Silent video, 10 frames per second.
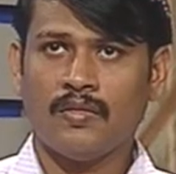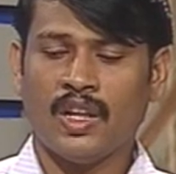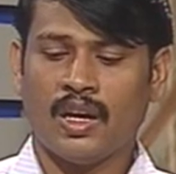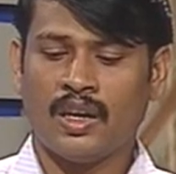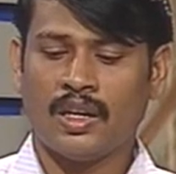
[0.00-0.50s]

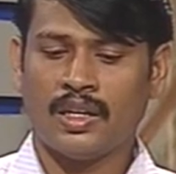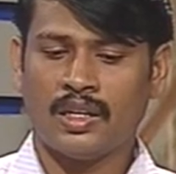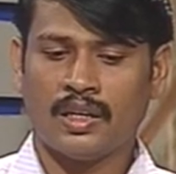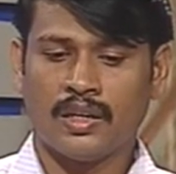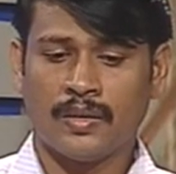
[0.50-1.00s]
And
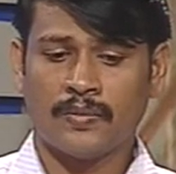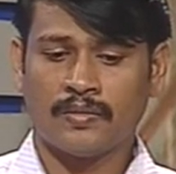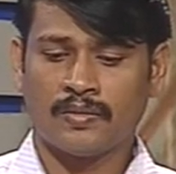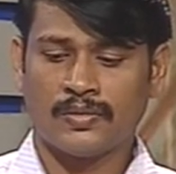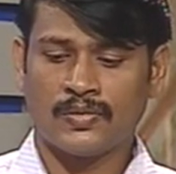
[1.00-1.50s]

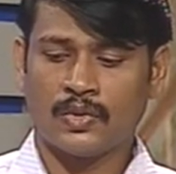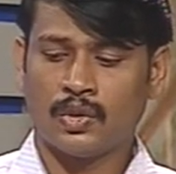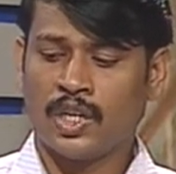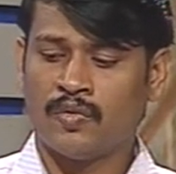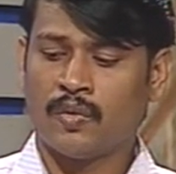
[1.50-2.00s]

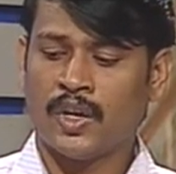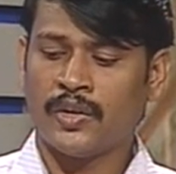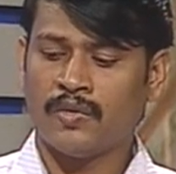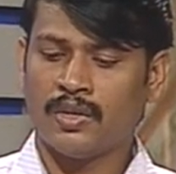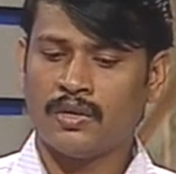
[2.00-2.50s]
what
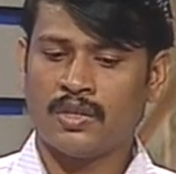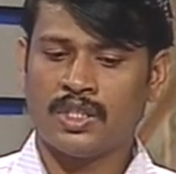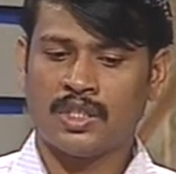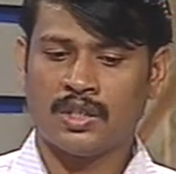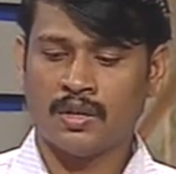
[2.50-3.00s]
you have to do
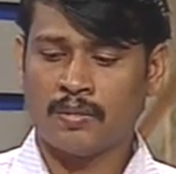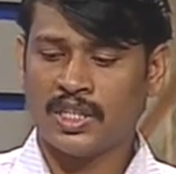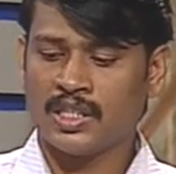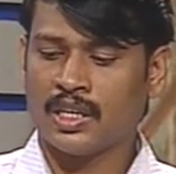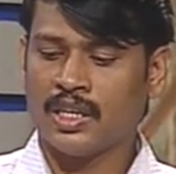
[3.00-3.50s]
is
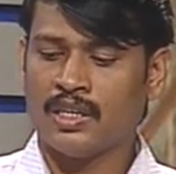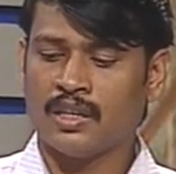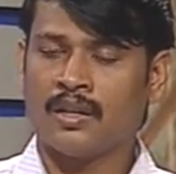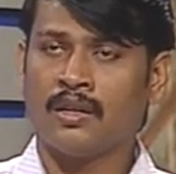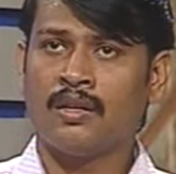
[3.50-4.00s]
basically
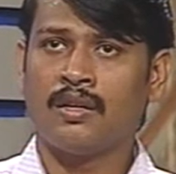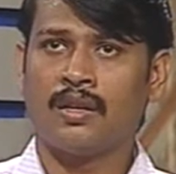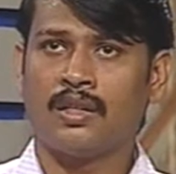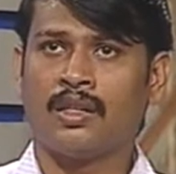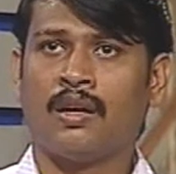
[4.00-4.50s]
turn on
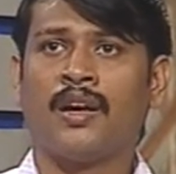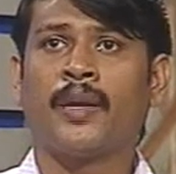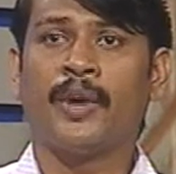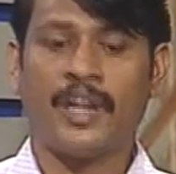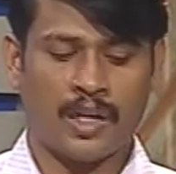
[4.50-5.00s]
the
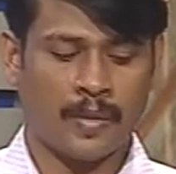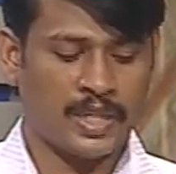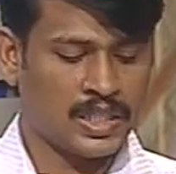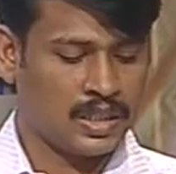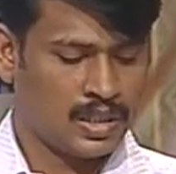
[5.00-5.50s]
automatic
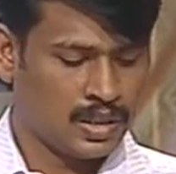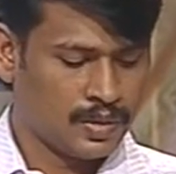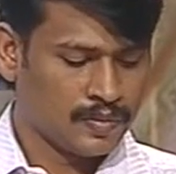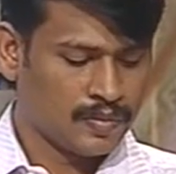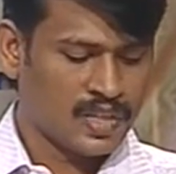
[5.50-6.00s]
updates,
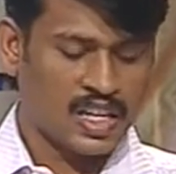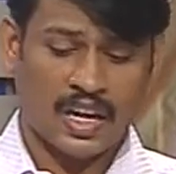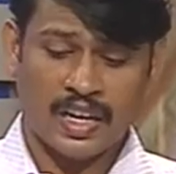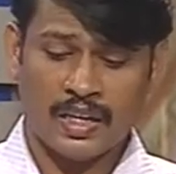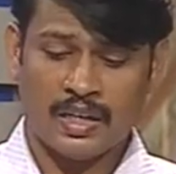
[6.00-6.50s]

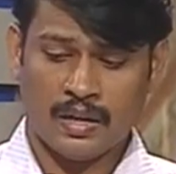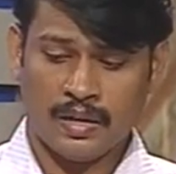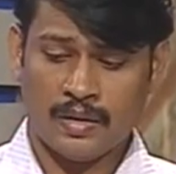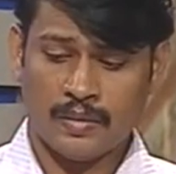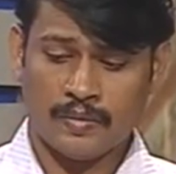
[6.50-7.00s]
and
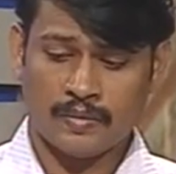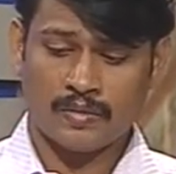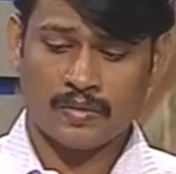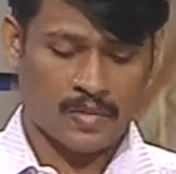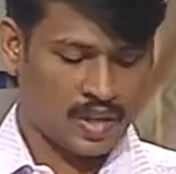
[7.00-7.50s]

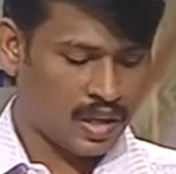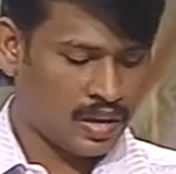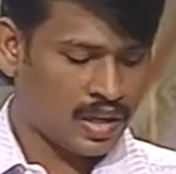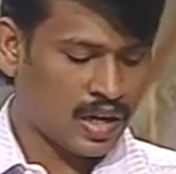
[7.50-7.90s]
there are